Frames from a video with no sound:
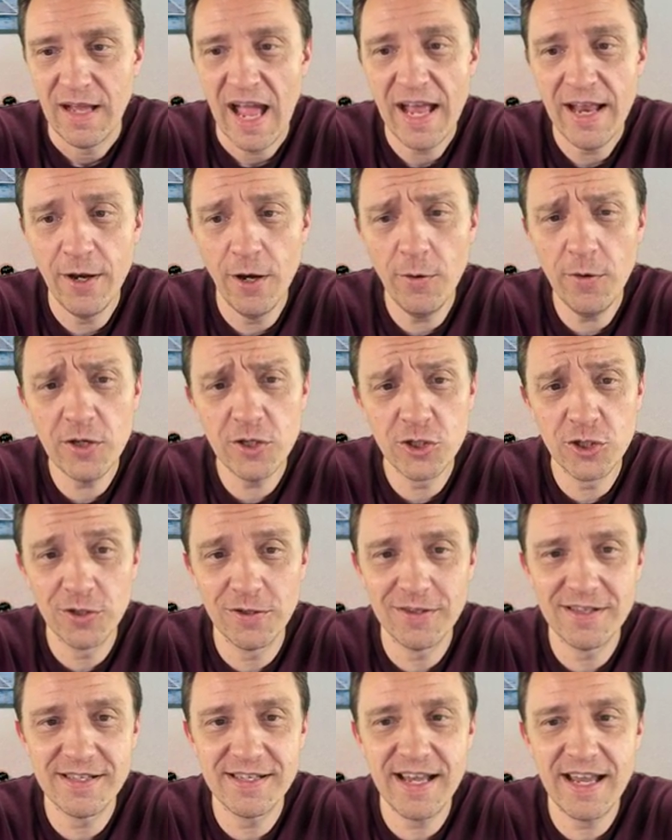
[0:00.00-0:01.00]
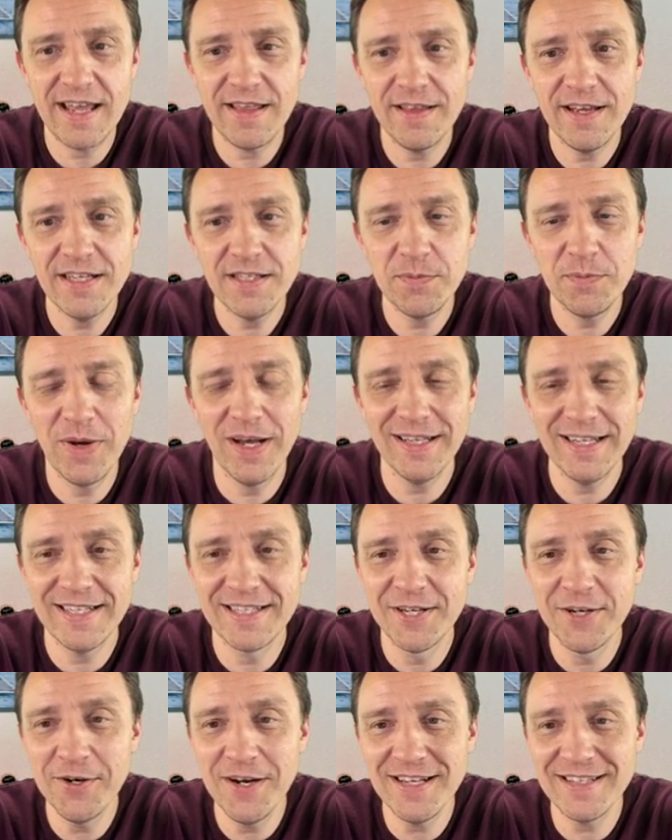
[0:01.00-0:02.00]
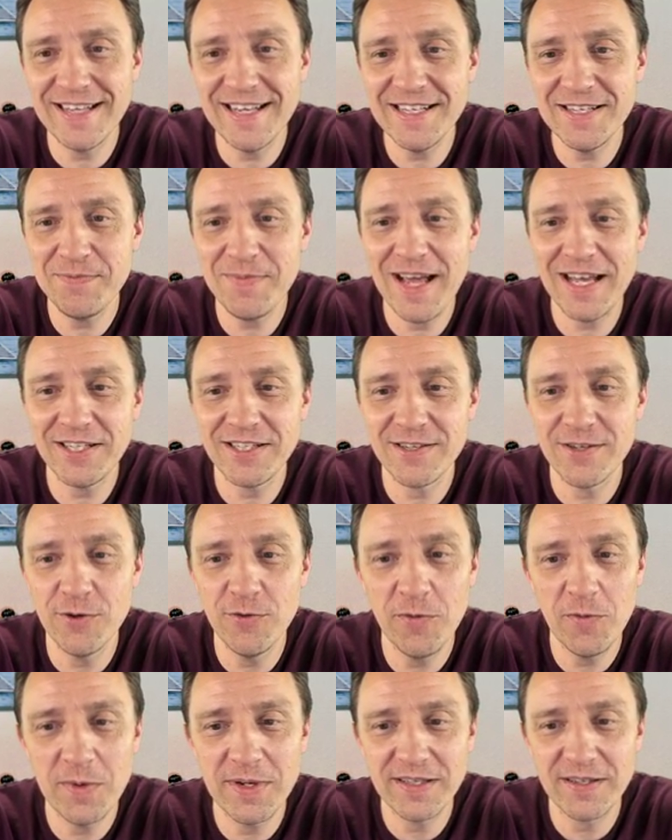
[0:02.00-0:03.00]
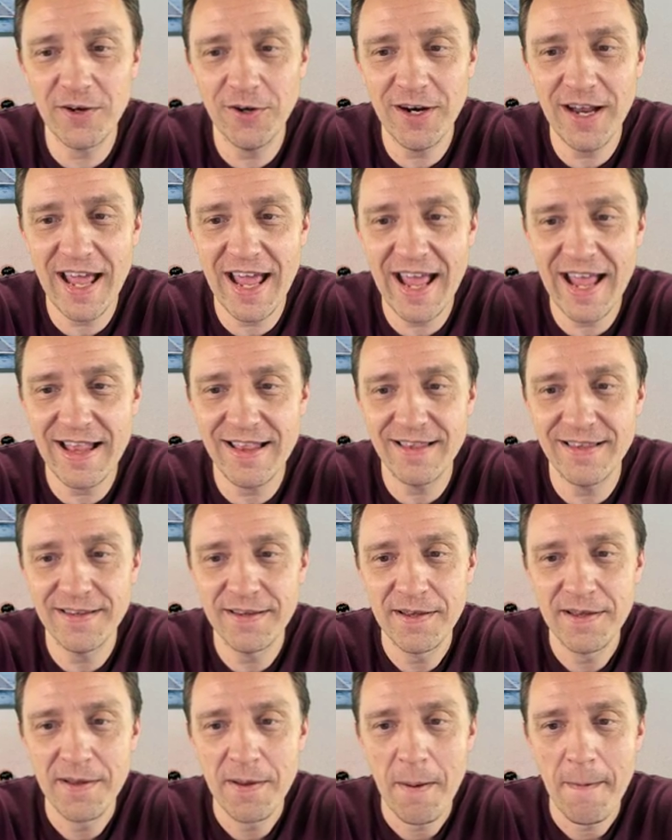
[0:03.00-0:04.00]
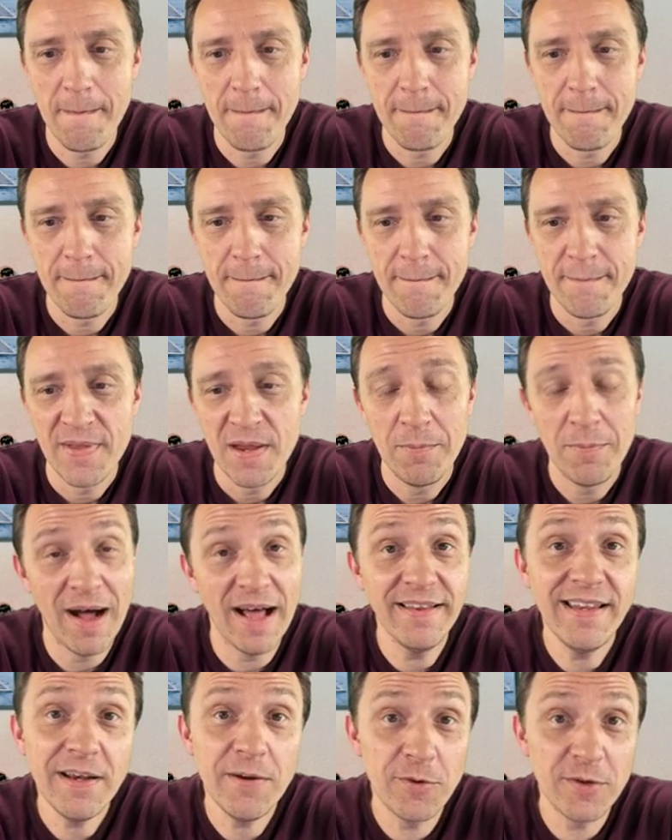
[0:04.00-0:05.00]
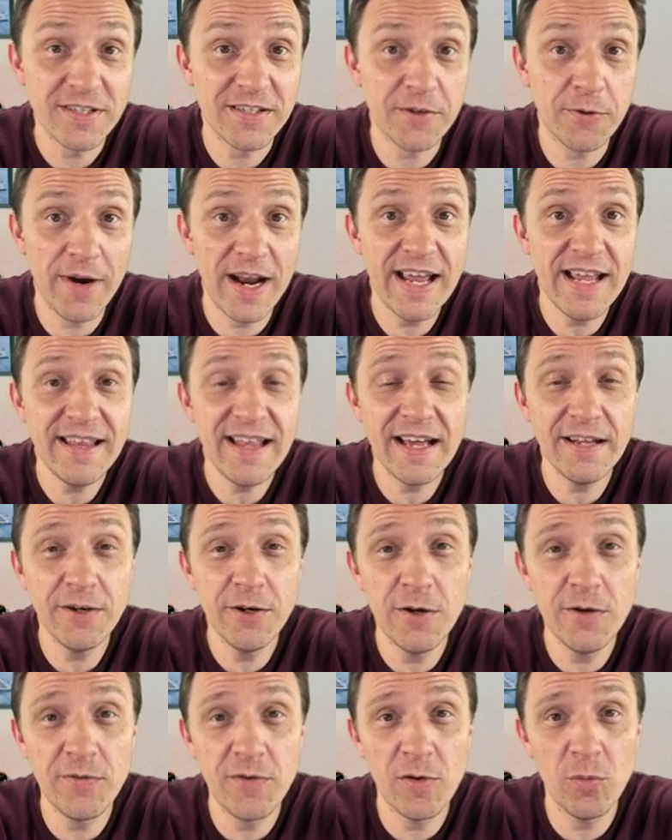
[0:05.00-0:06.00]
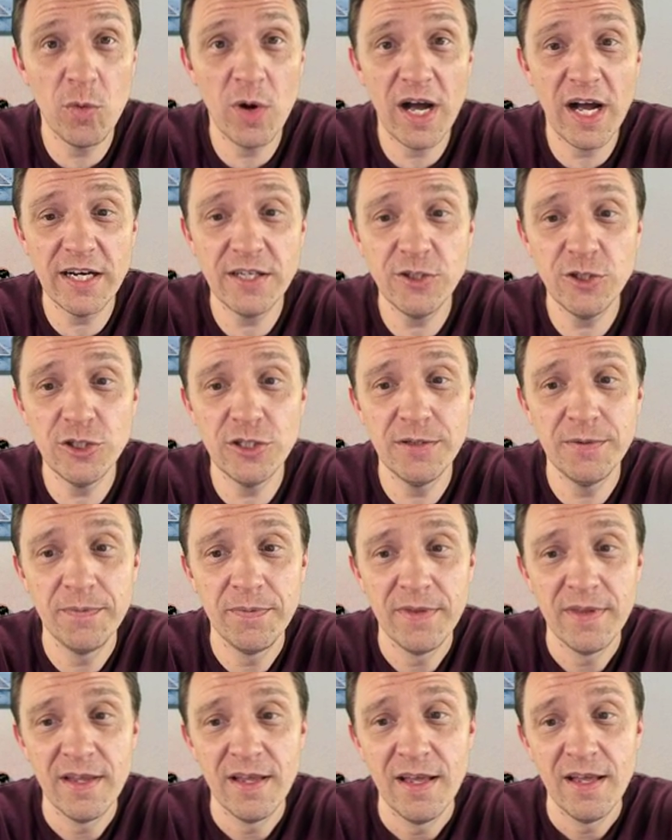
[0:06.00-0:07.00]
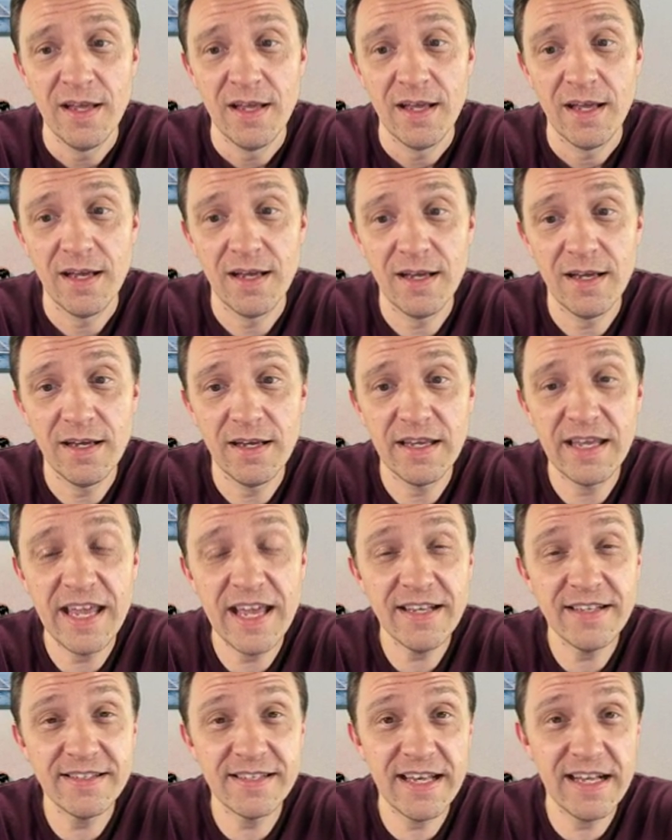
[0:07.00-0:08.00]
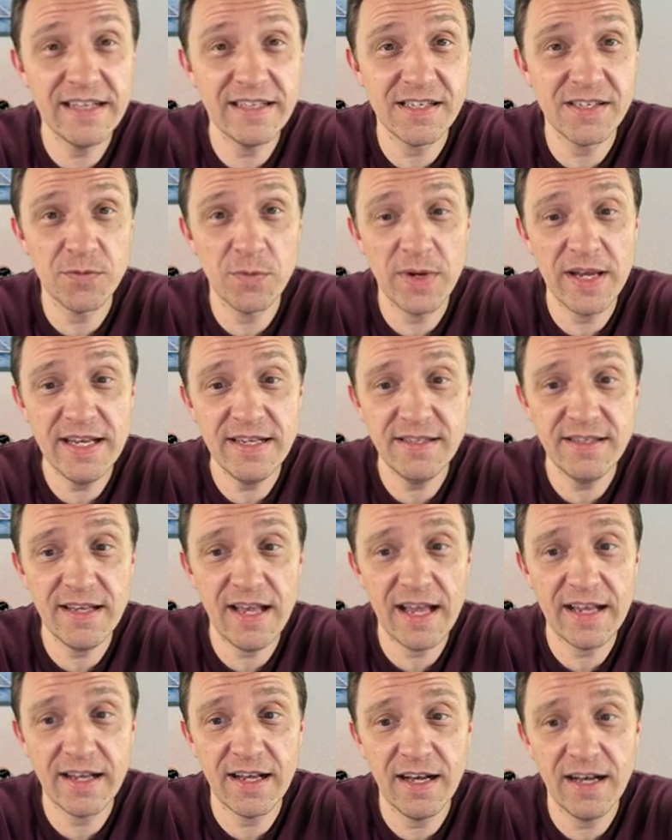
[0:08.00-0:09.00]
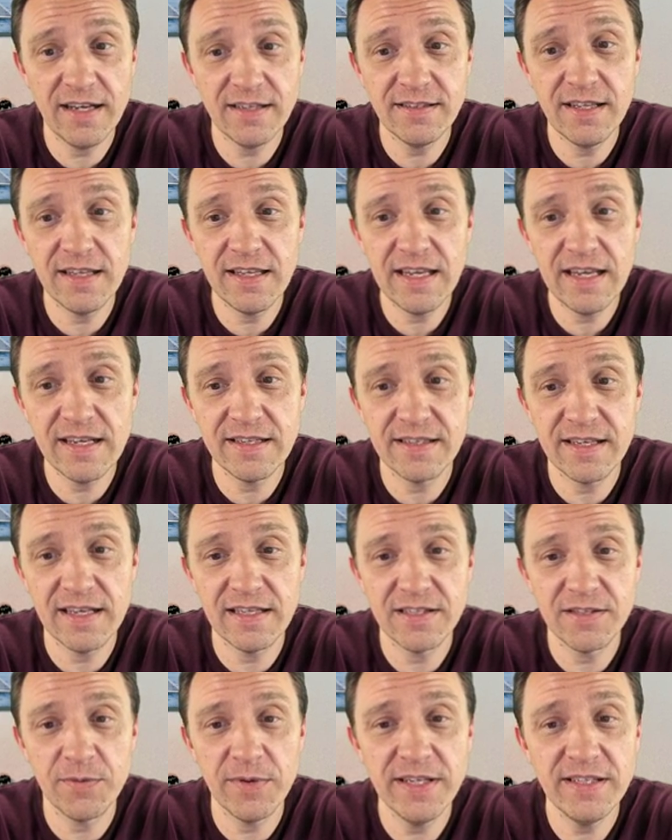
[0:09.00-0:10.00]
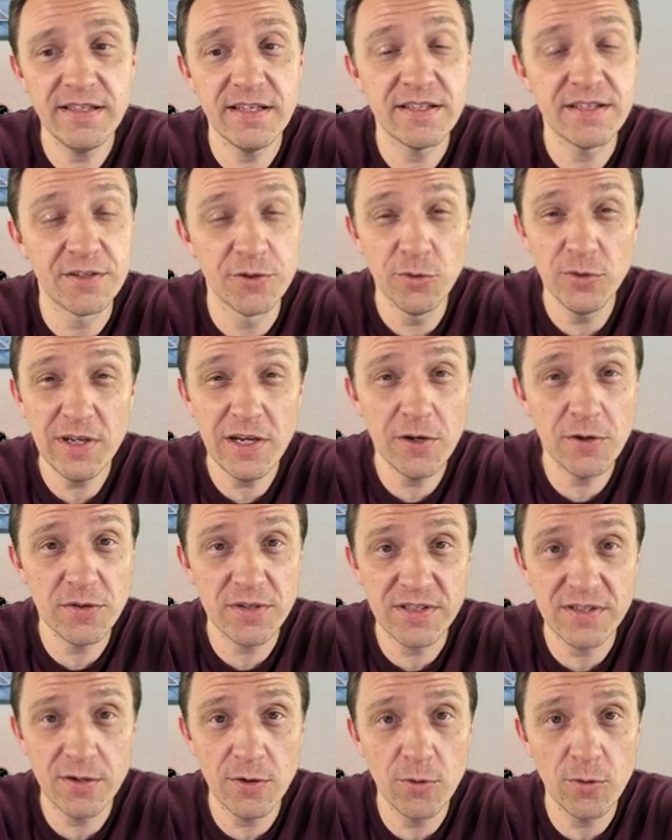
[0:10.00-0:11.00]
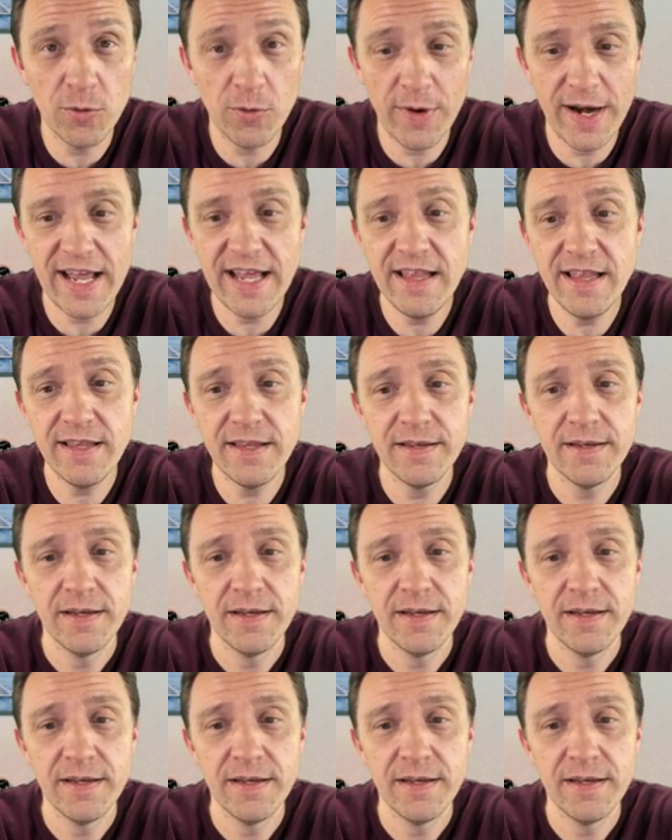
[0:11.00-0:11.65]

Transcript: I know you shouldn't say this, but as soon as this match is over, we're gonna end. Monday was great, I don't know if you watched. Uh, E S L Swiss, I casted E S L Swiss, the studio is so great.